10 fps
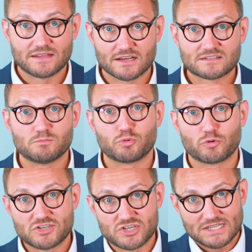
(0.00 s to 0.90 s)
thus
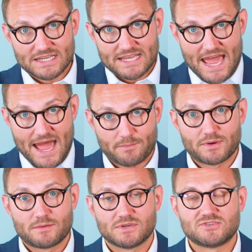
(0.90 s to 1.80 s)
bridging the
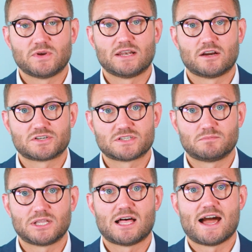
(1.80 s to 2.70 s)
gap between our
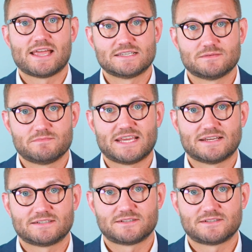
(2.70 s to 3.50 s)
supply and demand.